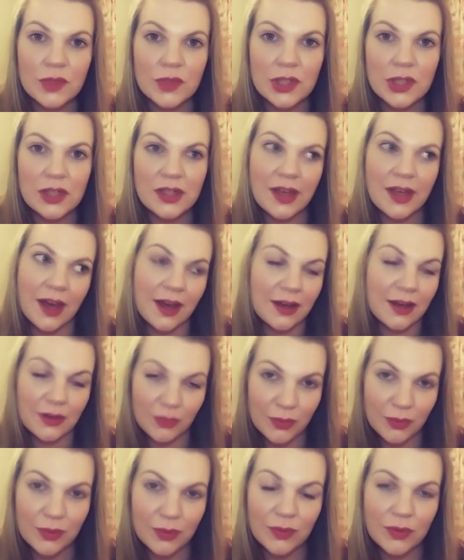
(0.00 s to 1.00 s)
yeah,
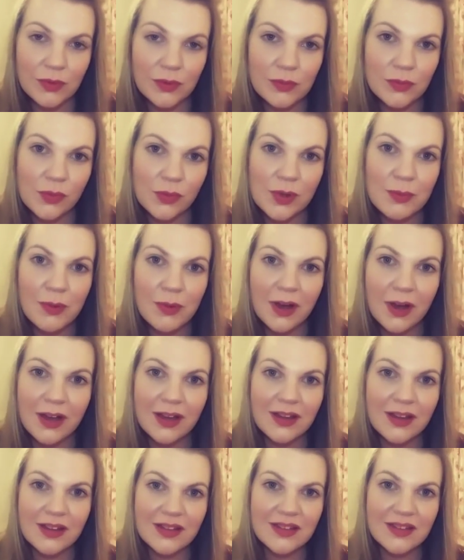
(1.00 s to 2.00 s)
we we
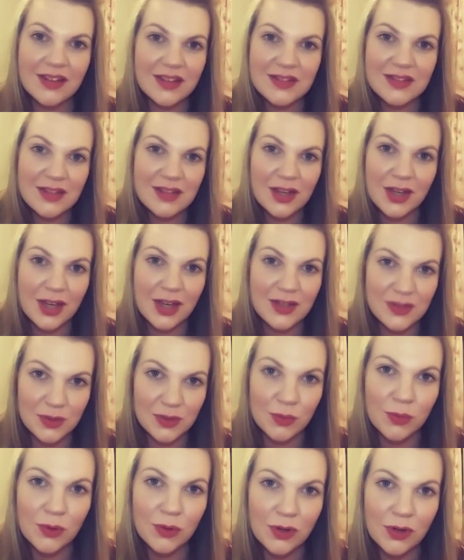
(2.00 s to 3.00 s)
might. It's okay to
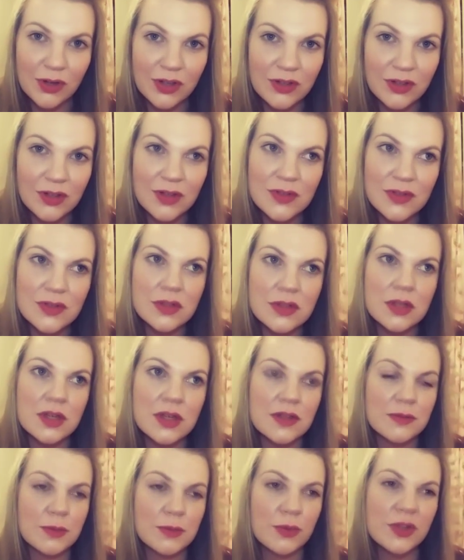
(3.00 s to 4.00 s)
want those
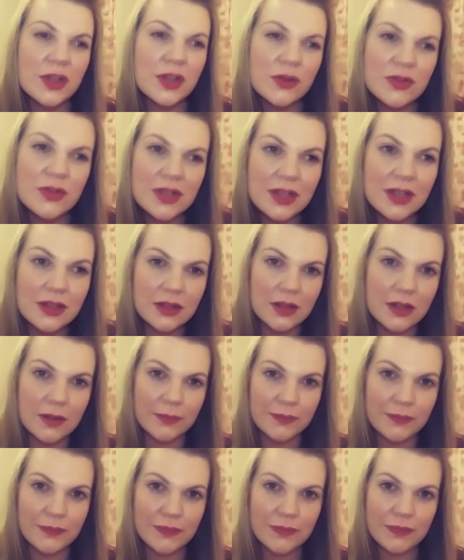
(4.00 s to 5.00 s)
things, but we don't need
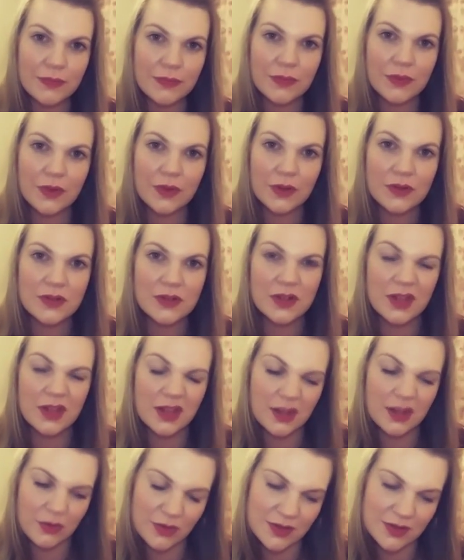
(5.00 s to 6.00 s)
them. So then
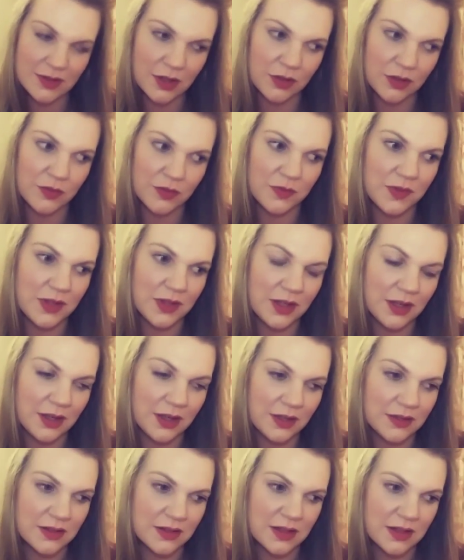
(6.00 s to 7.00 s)
there is no fear.
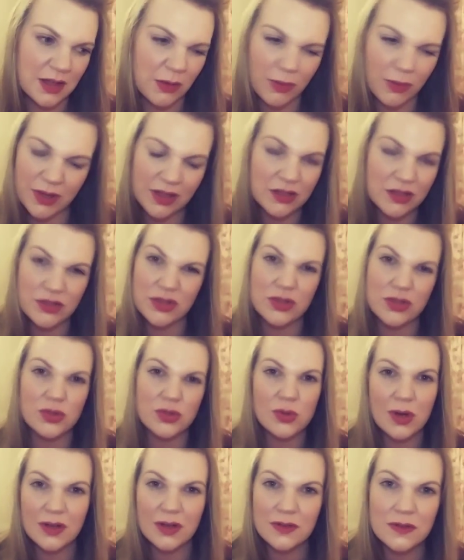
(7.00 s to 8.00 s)
So then we can just
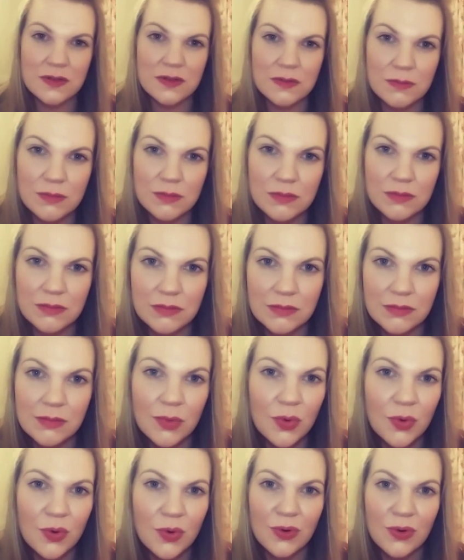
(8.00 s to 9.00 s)
trust
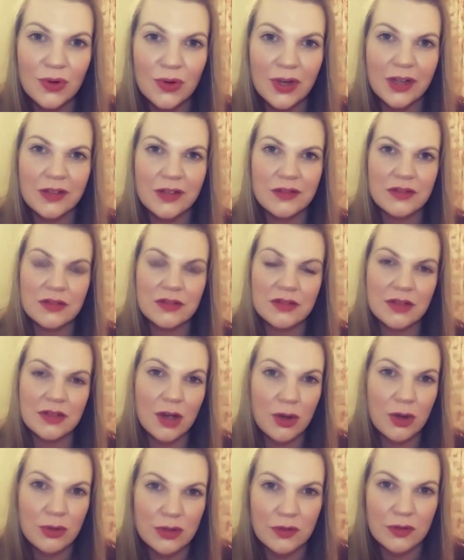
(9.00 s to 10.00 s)
more and go
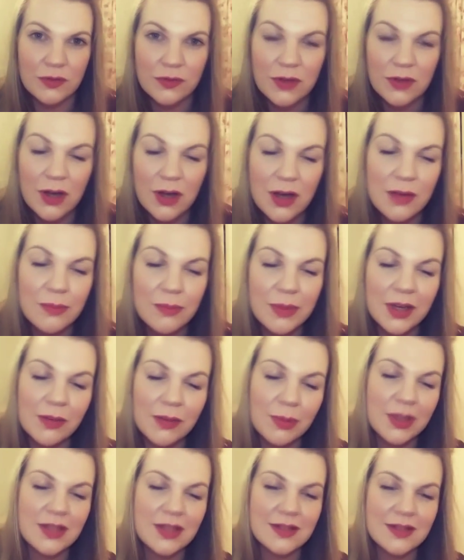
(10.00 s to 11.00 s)
with the flow and be at
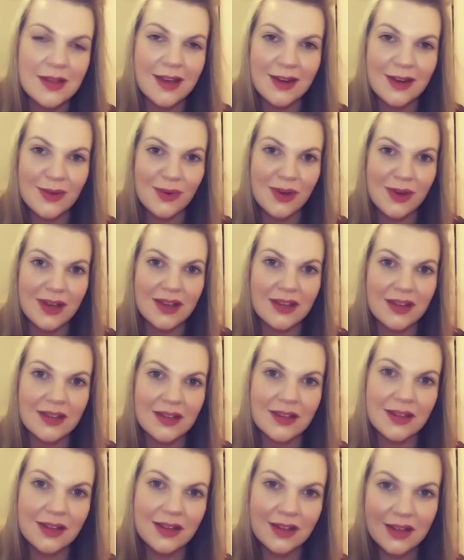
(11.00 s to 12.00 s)
peace anyway.
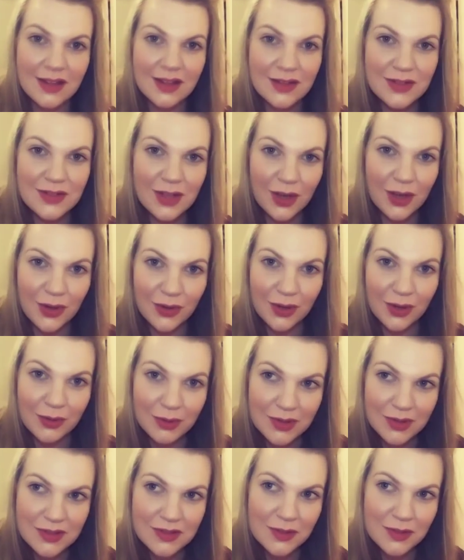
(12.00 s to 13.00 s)
So I'm going
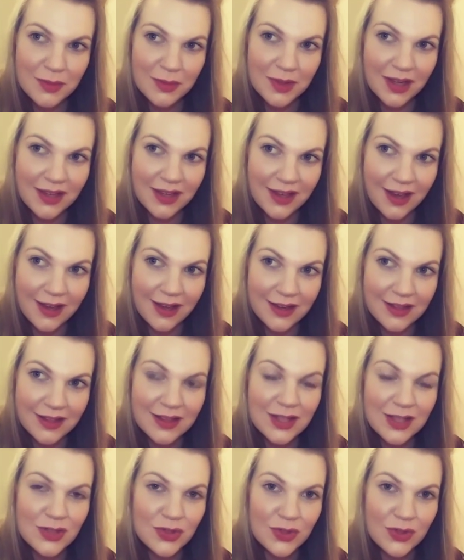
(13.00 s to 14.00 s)
to stop it again and
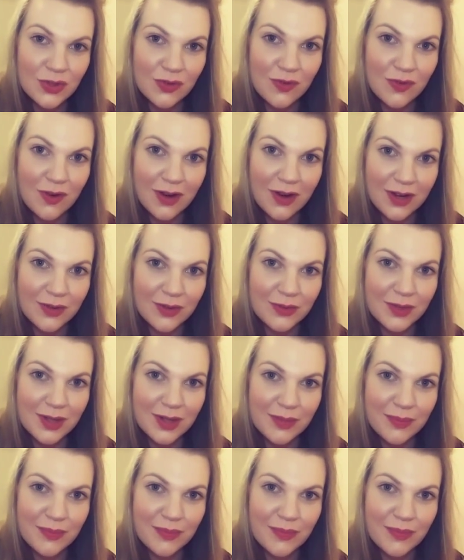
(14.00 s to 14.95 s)
then do the final one.